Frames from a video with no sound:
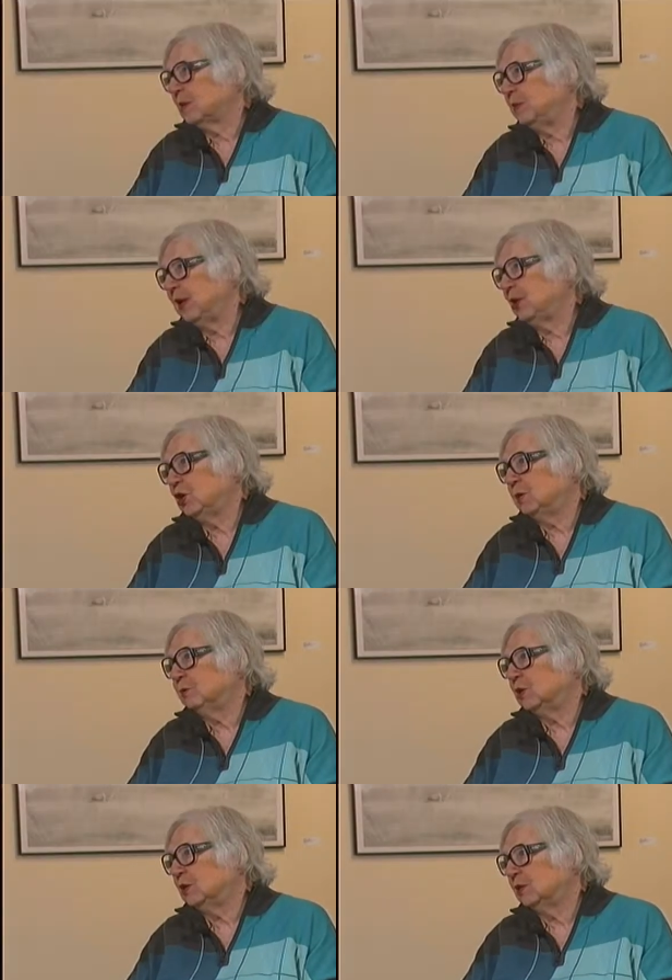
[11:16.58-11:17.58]
a Pek Gunn
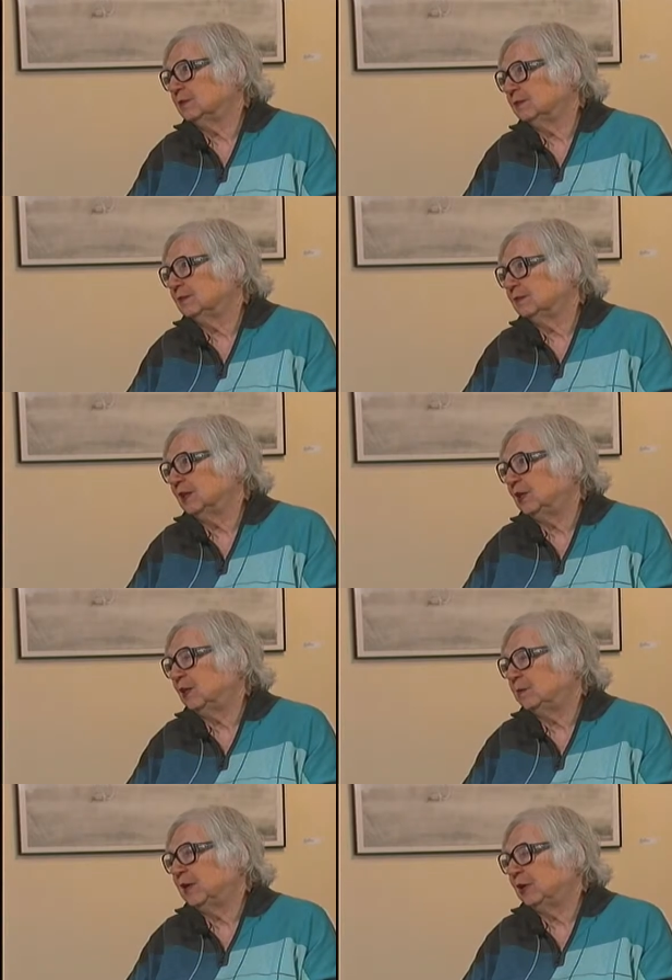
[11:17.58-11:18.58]
mm -hmm, book. Mm -hmm. They
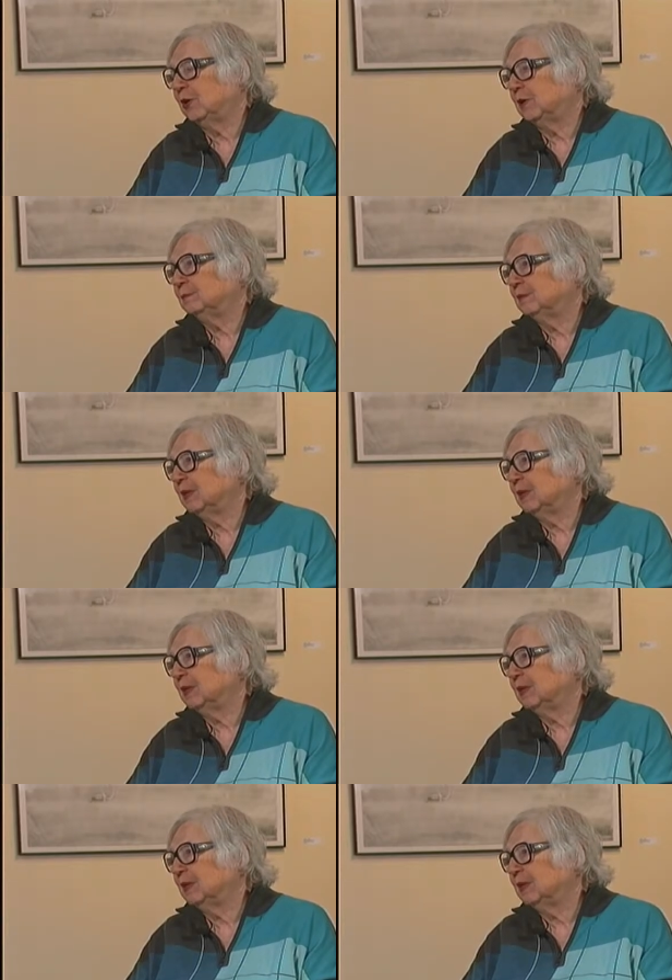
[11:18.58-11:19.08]
love Pek Gunns.